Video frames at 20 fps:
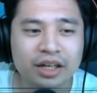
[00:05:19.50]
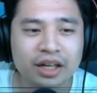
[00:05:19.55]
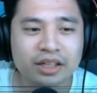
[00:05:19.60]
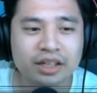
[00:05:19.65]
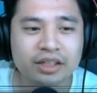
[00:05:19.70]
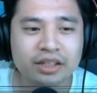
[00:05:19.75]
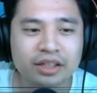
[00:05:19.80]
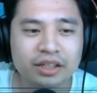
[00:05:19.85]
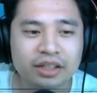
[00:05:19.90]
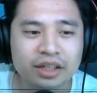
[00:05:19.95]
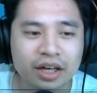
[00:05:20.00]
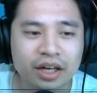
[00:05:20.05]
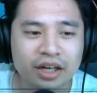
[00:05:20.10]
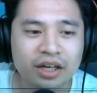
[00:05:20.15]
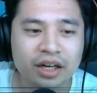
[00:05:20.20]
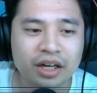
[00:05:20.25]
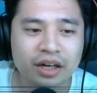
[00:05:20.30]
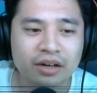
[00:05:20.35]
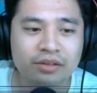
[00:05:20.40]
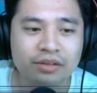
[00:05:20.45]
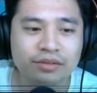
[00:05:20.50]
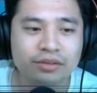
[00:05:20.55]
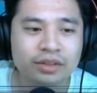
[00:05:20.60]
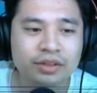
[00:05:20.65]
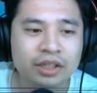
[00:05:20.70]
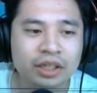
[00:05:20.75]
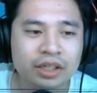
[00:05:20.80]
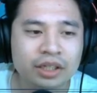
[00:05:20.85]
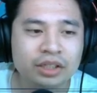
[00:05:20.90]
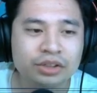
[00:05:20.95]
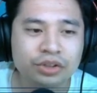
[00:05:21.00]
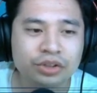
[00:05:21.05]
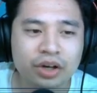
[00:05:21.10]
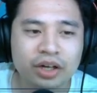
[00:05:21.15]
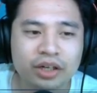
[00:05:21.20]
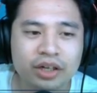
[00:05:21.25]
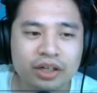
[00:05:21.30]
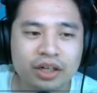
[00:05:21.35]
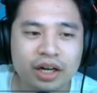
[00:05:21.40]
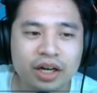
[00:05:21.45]
here I have, so
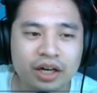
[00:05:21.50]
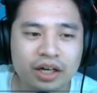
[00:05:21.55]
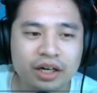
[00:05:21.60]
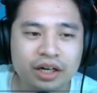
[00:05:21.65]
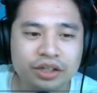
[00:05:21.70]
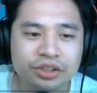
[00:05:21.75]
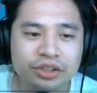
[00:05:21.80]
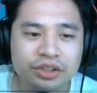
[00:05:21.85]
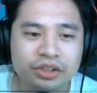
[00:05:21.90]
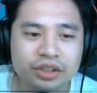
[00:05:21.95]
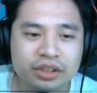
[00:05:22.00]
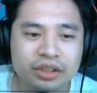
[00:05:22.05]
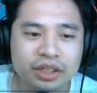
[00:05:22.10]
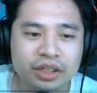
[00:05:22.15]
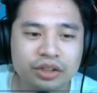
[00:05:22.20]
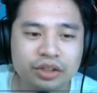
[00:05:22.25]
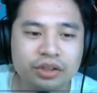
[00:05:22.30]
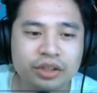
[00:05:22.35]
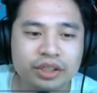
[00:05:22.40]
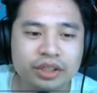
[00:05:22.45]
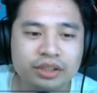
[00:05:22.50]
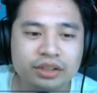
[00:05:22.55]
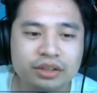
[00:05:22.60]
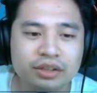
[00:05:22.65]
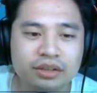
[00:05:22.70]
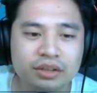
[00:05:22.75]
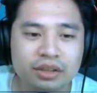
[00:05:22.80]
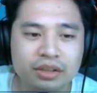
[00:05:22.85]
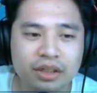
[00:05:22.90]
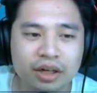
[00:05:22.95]
I just increased